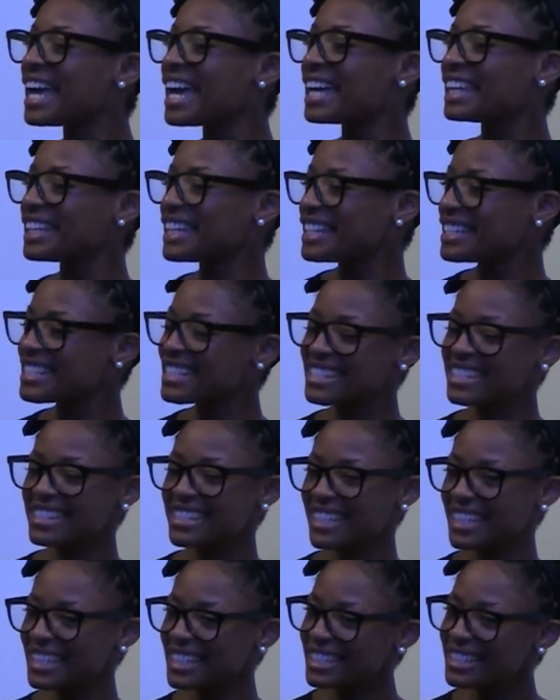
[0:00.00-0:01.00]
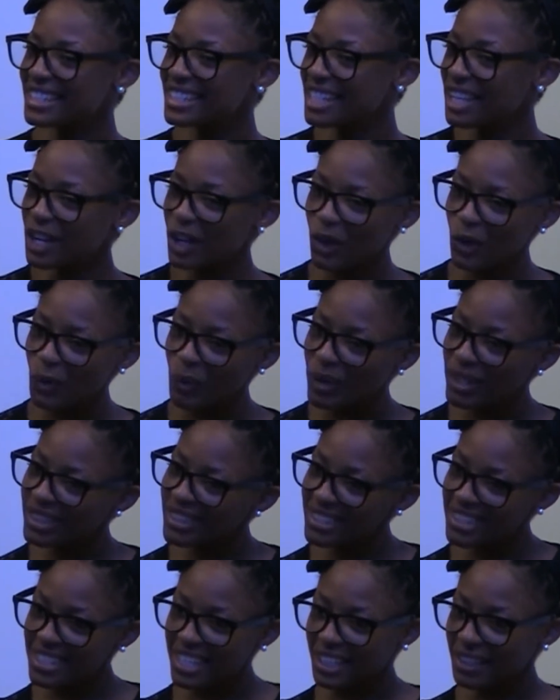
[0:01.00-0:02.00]
and they didn't tell what
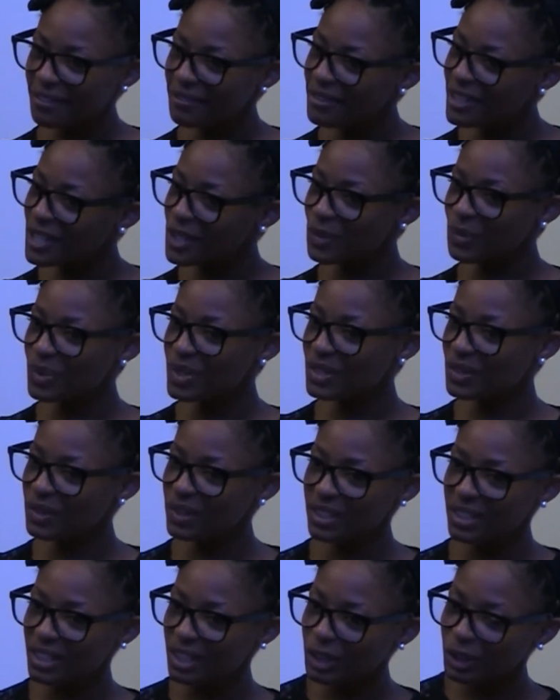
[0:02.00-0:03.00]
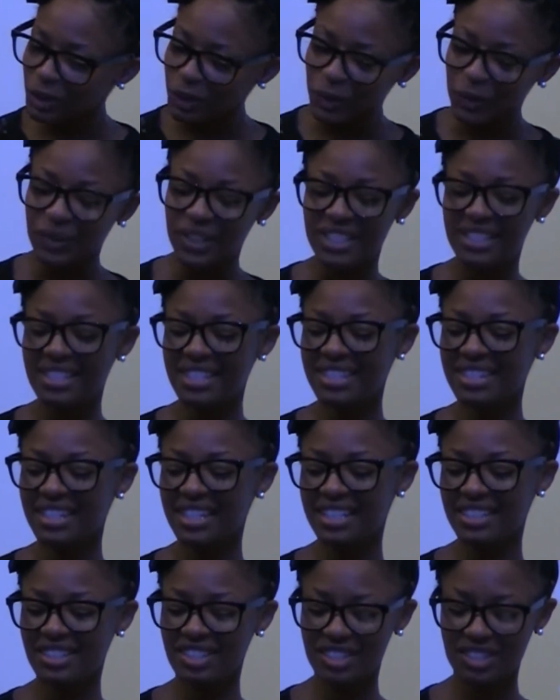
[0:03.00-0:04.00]
the second phase was going to include. They just
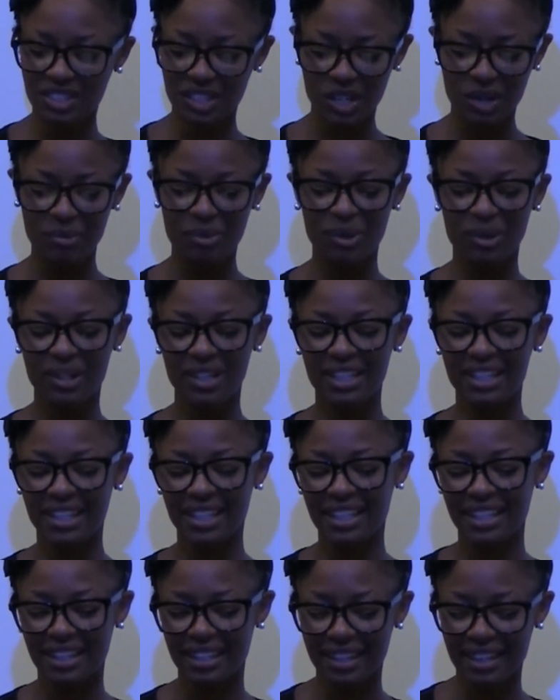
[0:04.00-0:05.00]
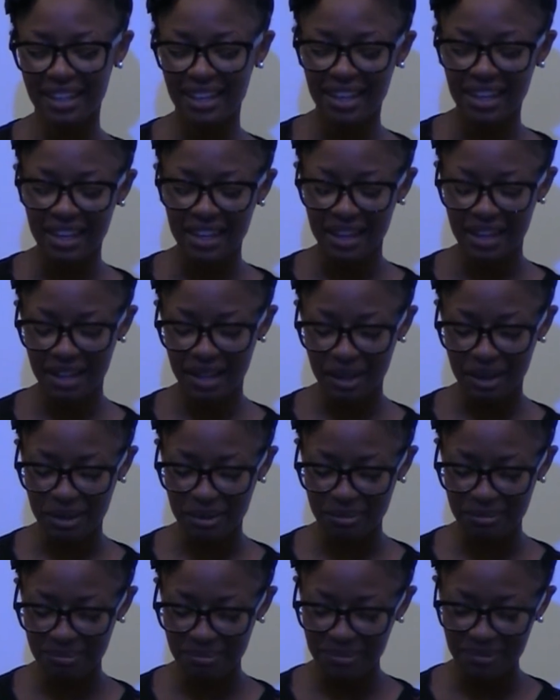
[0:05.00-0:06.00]
said, just come on and
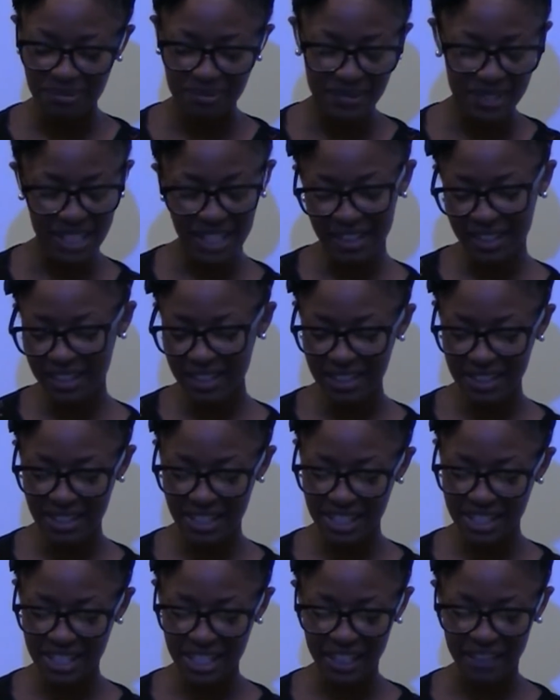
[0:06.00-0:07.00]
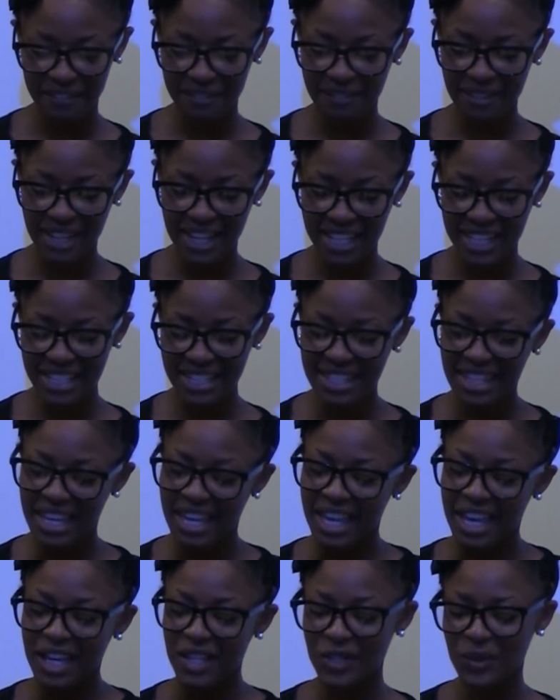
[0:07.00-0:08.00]
to the second phase.
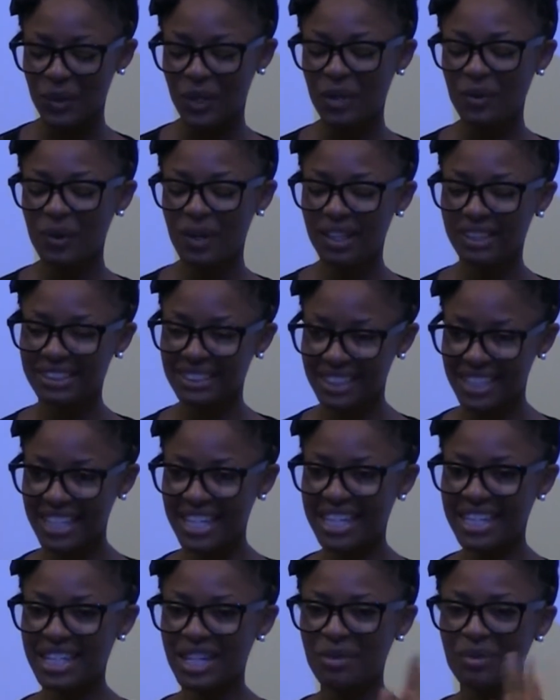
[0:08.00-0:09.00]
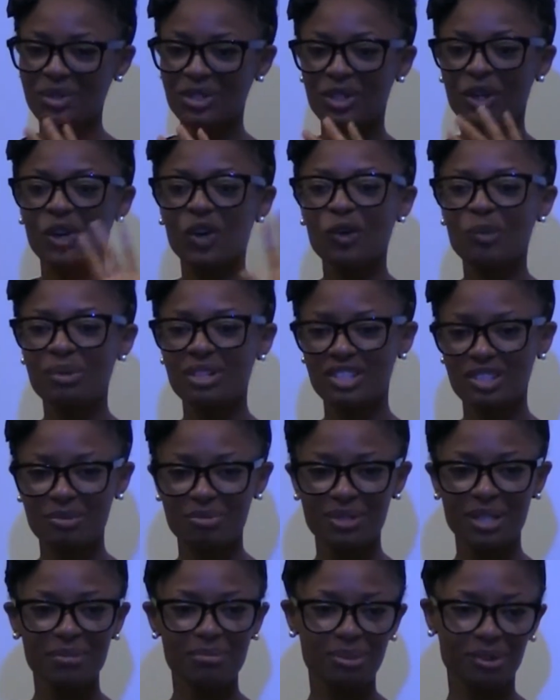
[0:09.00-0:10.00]
And so when I walked in, it was a whole bunch of
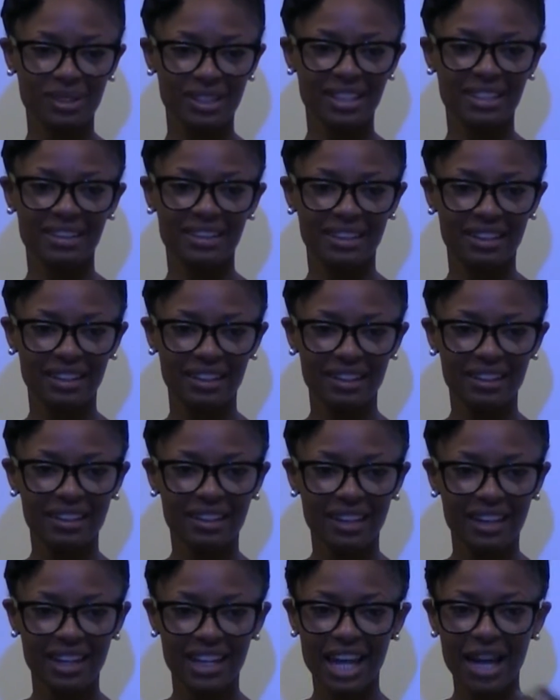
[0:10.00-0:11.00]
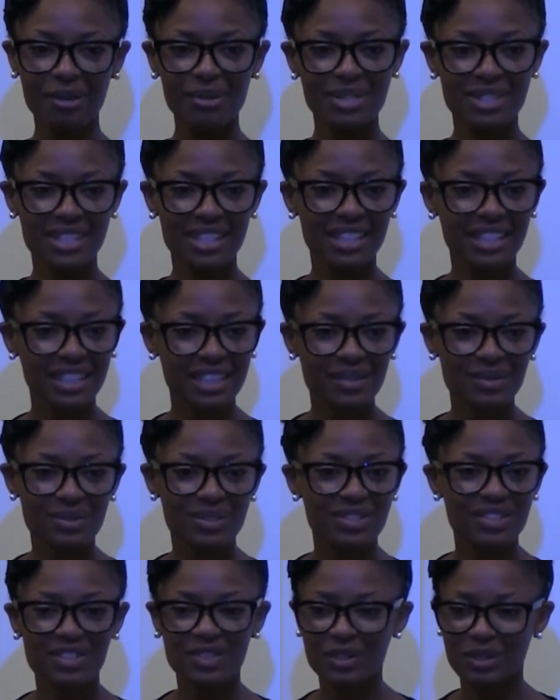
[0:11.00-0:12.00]
people in there. And I was thinking it was
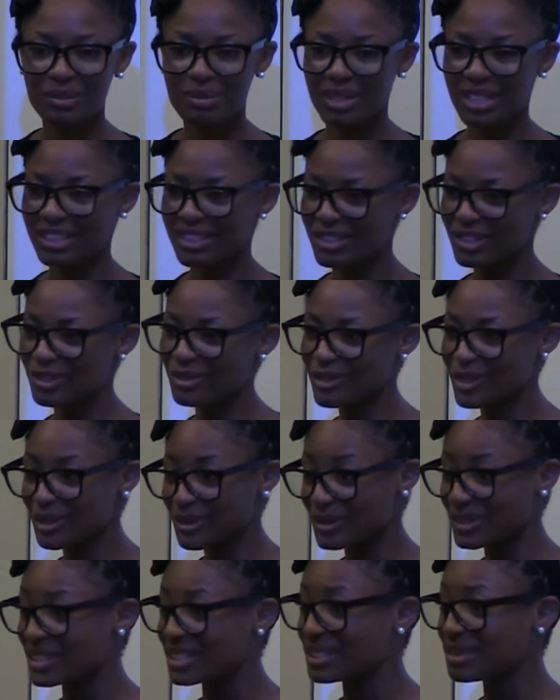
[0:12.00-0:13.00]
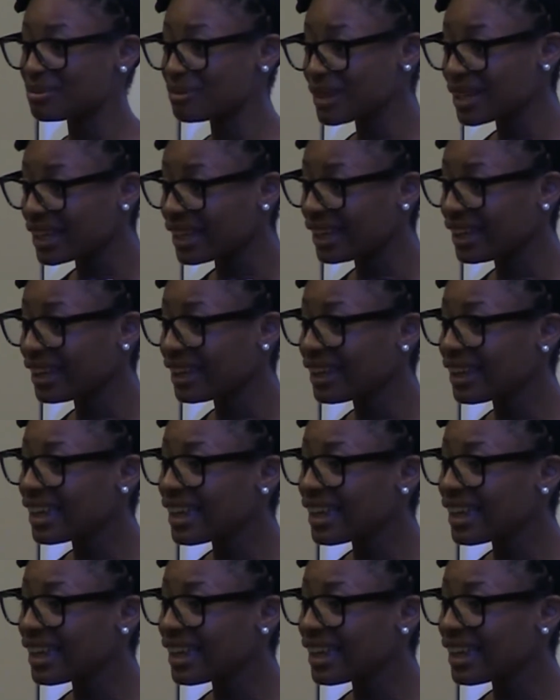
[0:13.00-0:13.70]
just going to be an interview with just me.